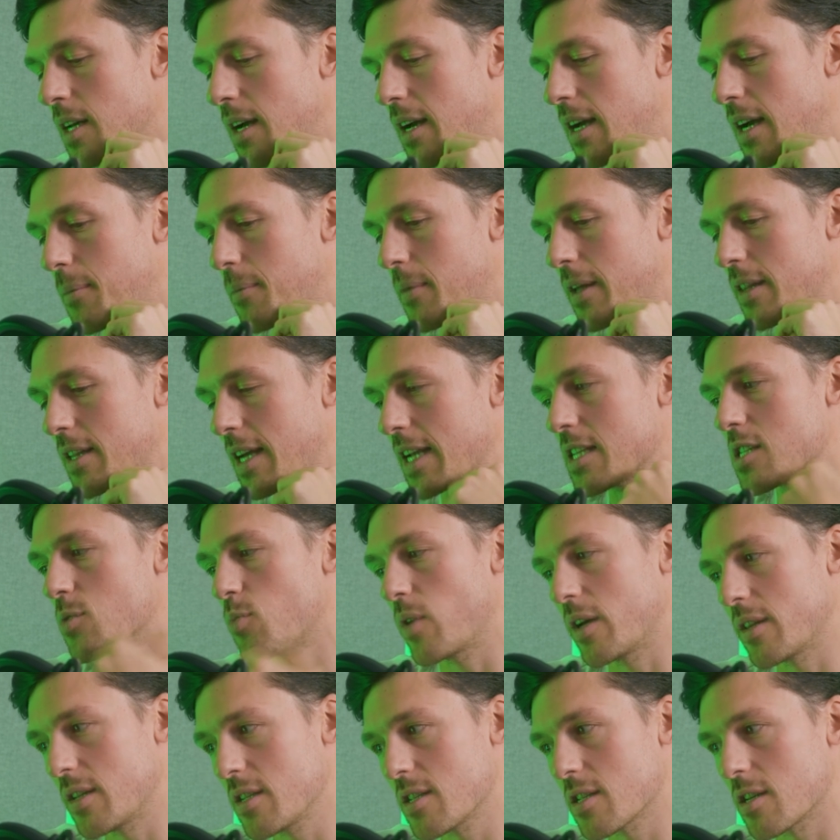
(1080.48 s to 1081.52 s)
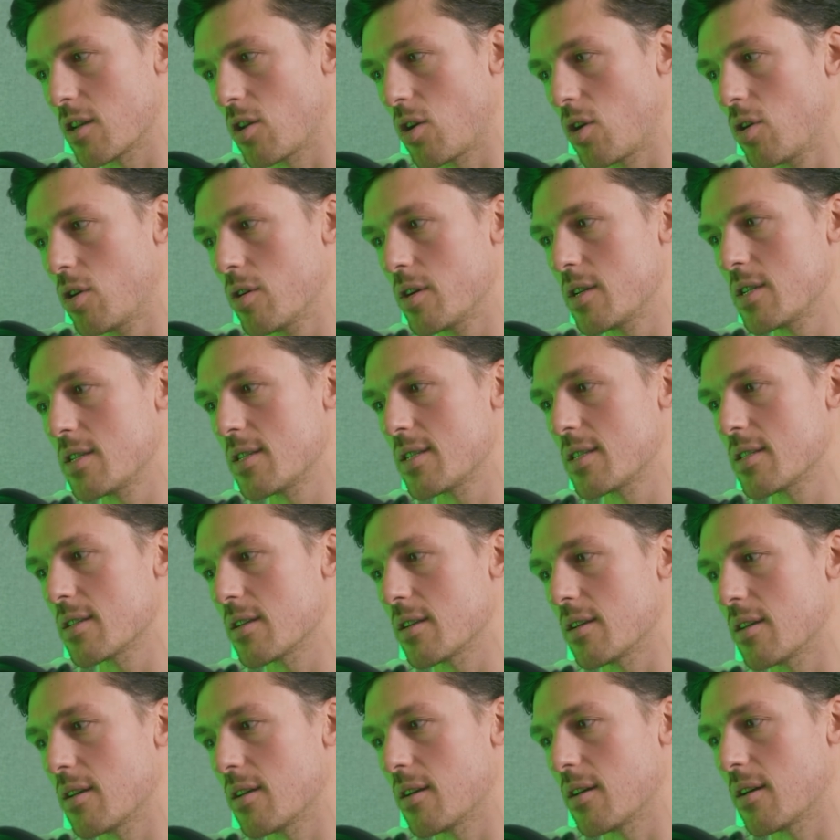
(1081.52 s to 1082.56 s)
And that's why this law is
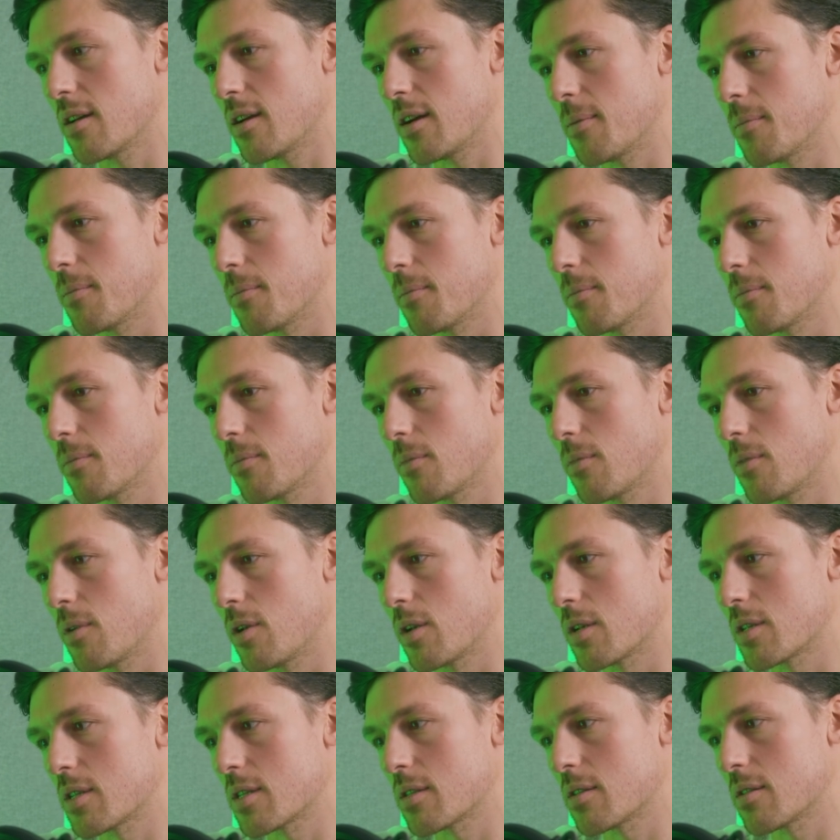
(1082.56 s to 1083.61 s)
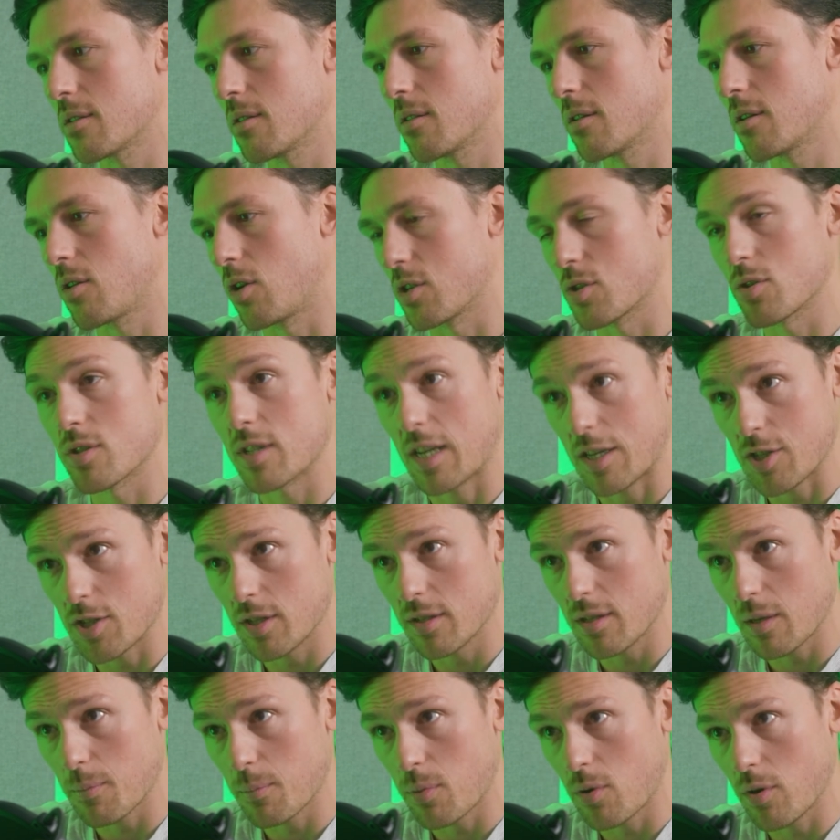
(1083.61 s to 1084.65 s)
also
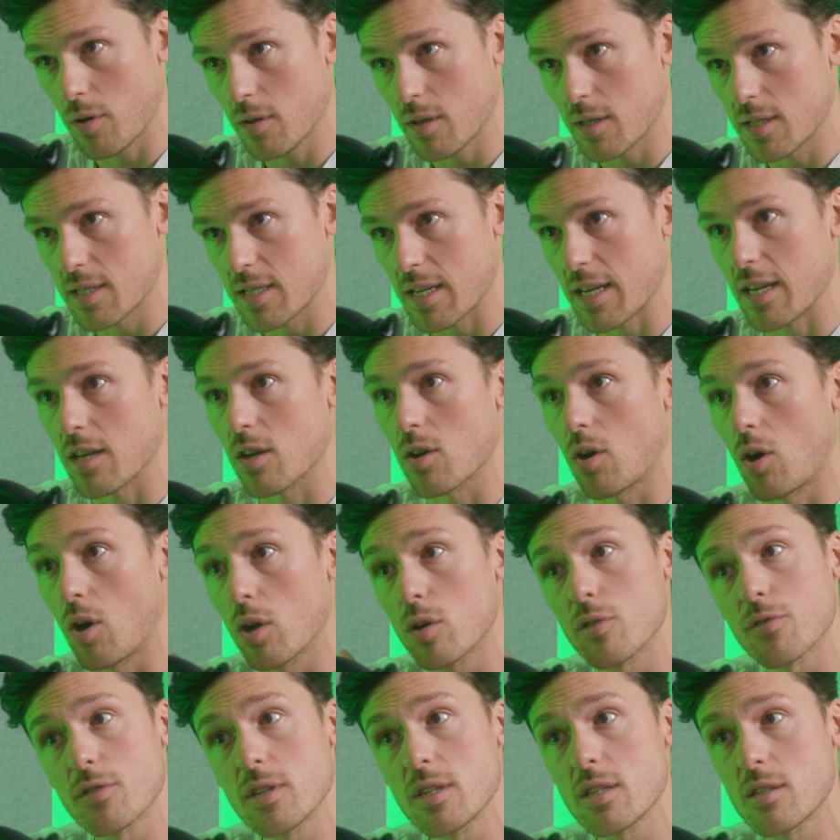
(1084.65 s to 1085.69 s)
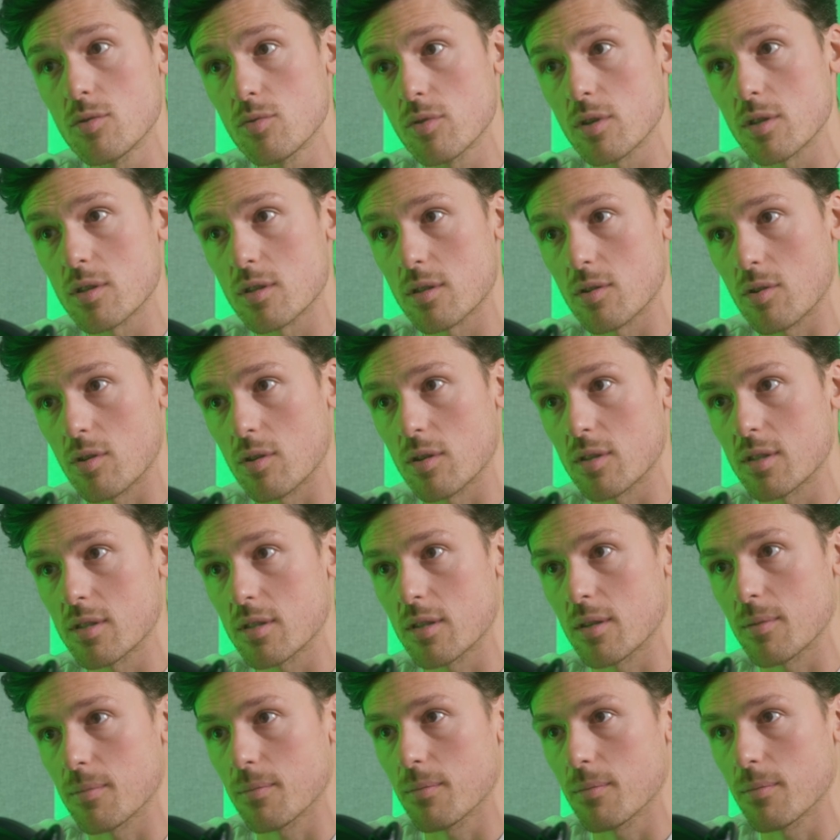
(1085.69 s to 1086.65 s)
touching that point and saying all of these new installed